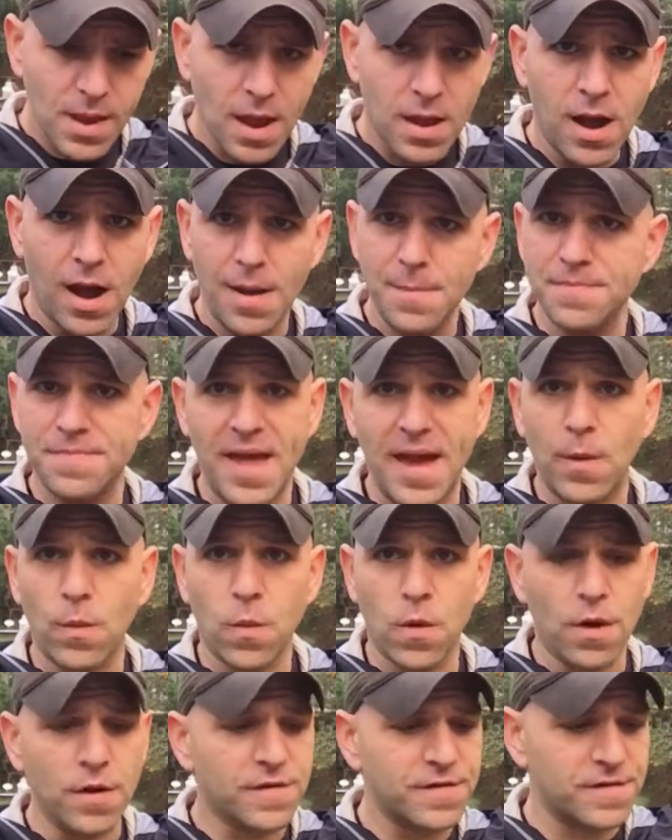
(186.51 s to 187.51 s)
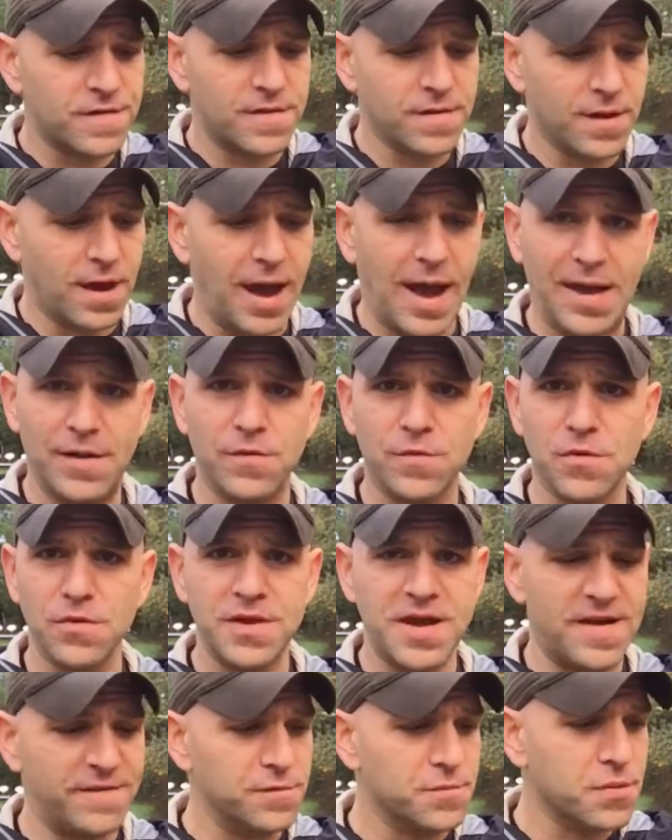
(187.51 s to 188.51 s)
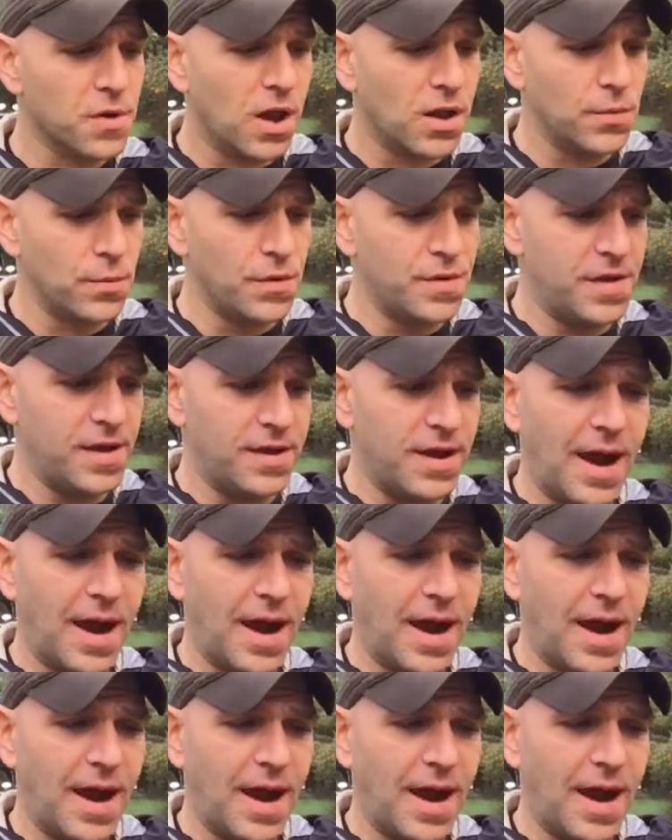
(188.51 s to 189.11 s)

Um, that works. I don't really have a problem with it.